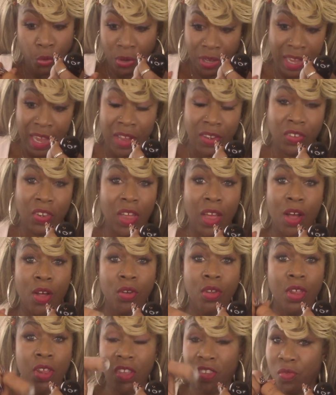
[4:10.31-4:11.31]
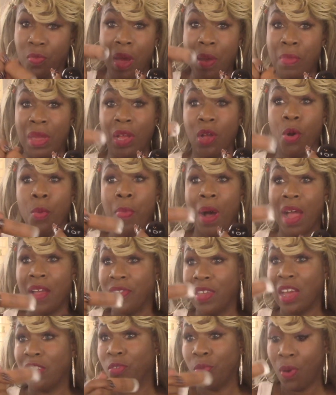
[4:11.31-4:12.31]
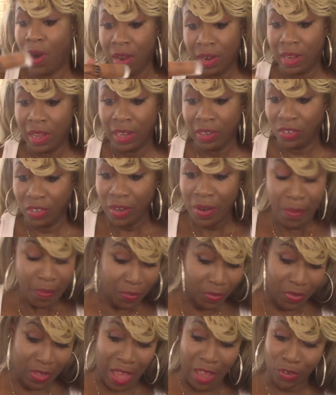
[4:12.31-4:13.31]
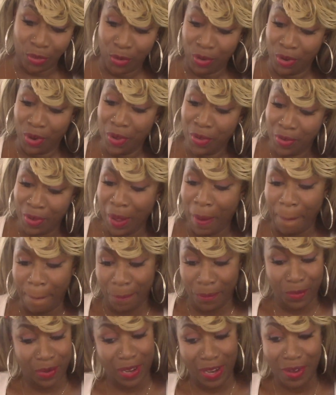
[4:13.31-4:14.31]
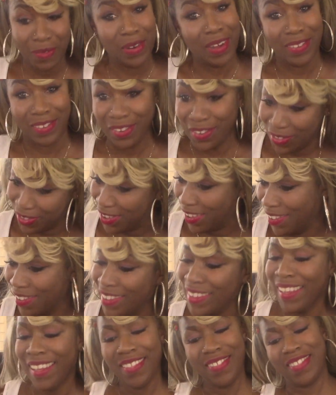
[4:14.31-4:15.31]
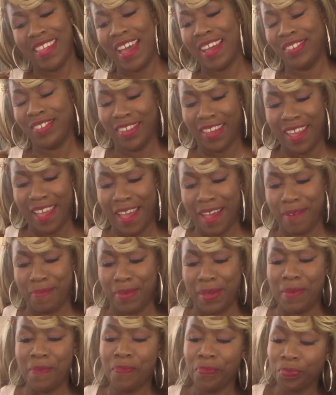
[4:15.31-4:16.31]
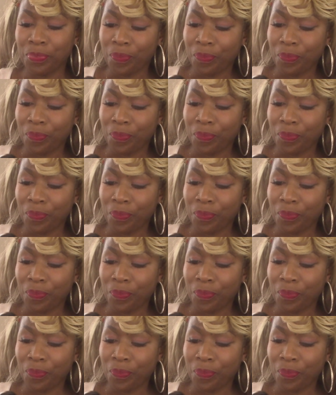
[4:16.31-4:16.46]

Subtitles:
We can't tell. Somebody may go buy that product. That one, we don't want to. That's what happened.